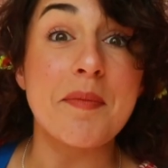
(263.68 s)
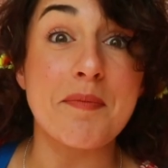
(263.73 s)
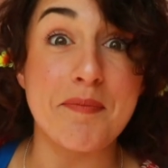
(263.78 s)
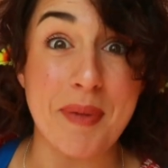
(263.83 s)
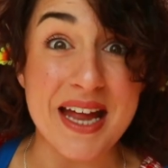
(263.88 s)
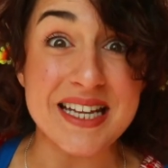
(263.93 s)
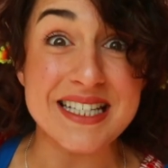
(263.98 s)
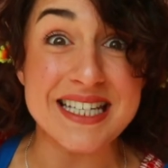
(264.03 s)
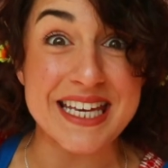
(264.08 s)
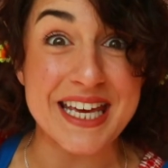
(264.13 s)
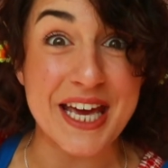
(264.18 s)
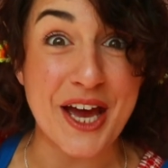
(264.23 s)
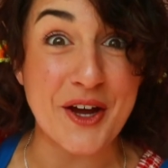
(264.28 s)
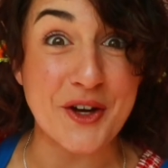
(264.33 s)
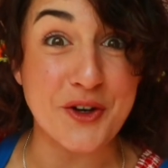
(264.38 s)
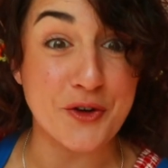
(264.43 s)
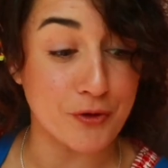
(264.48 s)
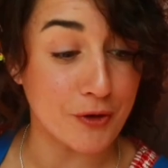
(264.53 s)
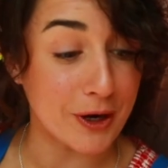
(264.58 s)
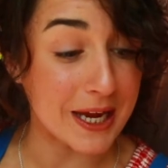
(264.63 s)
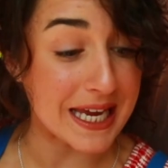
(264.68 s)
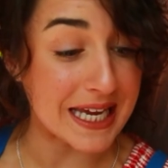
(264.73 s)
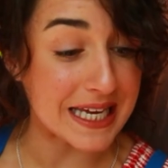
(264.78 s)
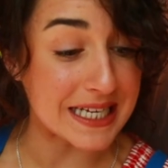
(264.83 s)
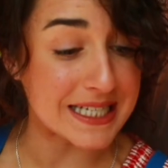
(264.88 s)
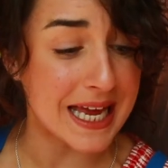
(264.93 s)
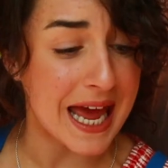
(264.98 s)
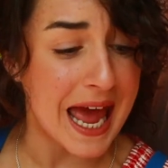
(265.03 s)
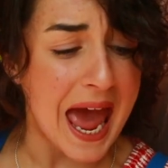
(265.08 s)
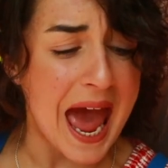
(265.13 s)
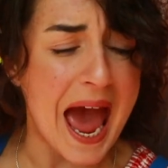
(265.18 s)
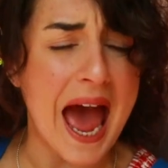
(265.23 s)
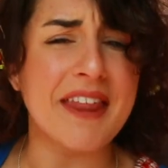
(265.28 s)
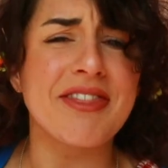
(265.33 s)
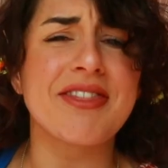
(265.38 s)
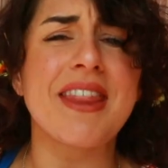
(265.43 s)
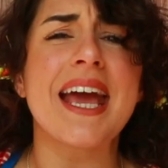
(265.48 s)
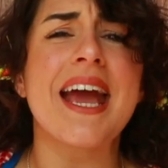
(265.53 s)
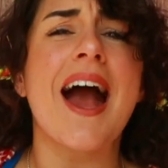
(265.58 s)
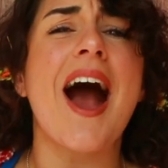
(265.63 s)
Betty agreed,
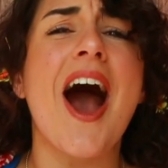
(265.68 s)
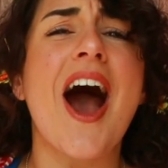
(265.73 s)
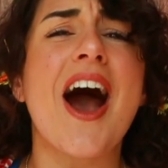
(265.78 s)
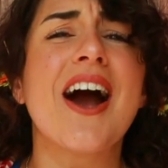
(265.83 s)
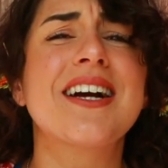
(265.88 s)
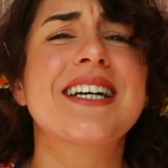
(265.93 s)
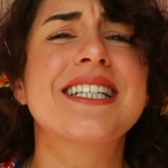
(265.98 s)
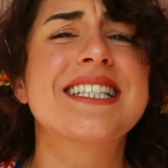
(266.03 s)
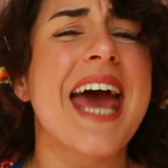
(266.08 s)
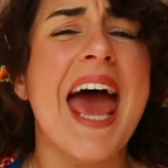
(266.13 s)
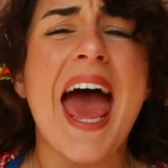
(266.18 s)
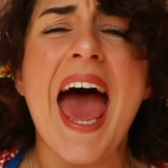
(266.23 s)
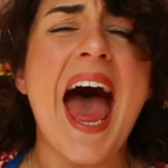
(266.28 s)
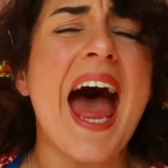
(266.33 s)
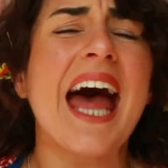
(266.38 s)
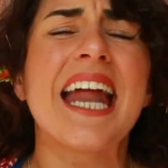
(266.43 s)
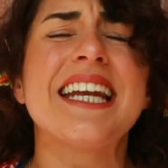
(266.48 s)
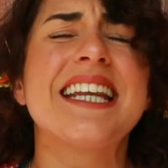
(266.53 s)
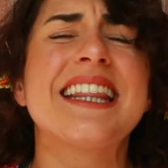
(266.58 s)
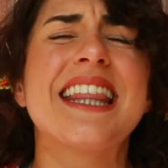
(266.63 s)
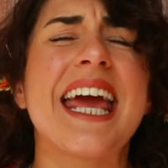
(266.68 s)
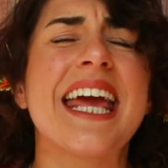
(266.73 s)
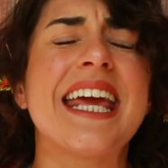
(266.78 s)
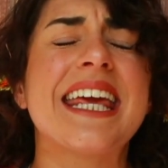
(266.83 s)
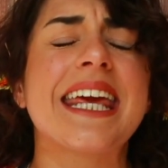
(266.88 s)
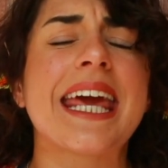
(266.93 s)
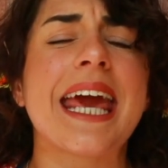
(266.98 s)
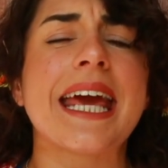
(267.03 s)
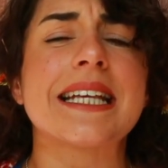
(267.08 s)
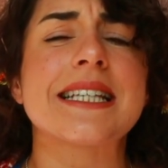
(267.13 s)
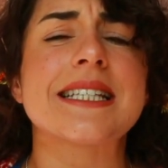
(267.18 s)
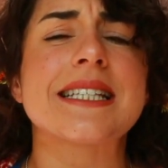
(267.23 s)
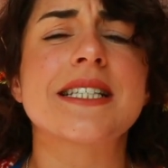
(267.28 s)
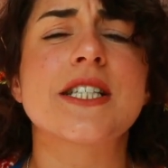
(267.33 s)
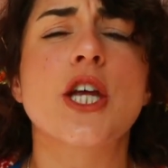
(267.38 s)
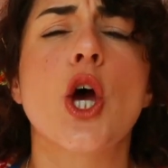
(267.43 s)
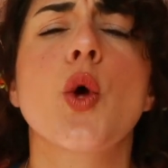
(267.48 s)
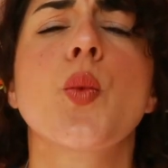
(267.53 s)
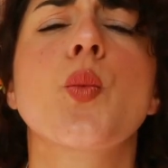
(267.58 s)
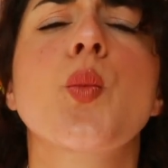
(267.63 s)
and they hugged and they
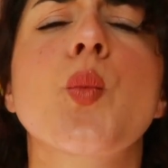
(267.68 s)
kissed.